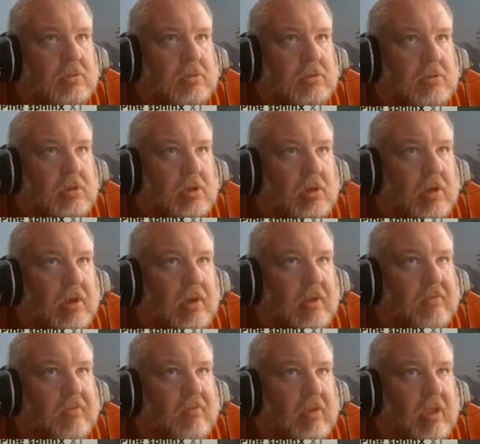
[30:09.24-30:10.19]
All right, I
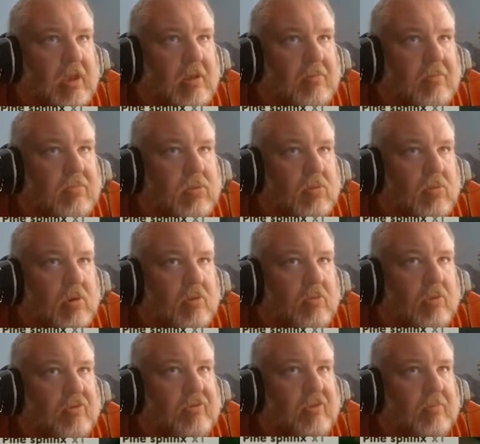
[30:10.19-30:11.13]
guess we got a port.
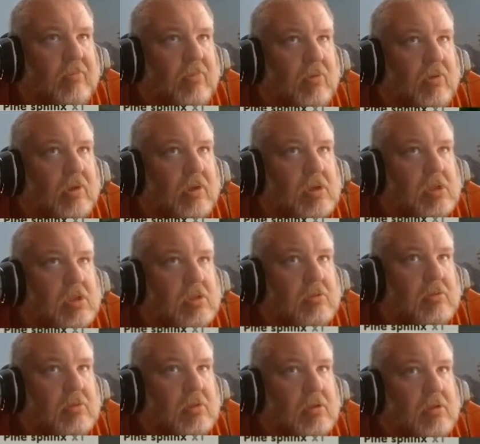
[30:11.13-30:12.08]
Where's that portico?
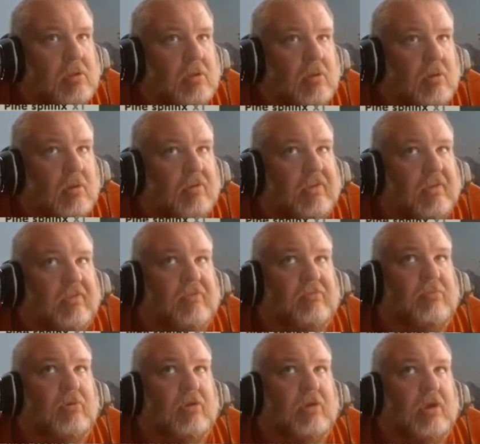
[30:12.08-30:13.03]
I'll take this
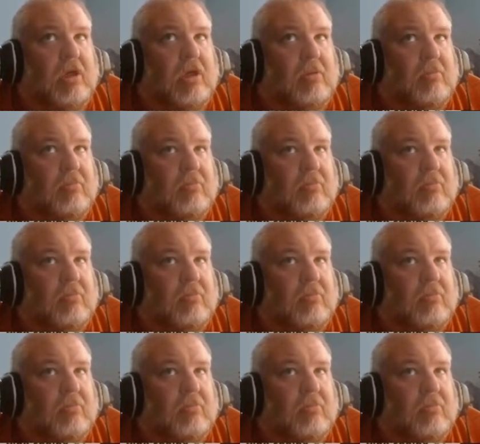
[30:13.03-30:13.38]
portico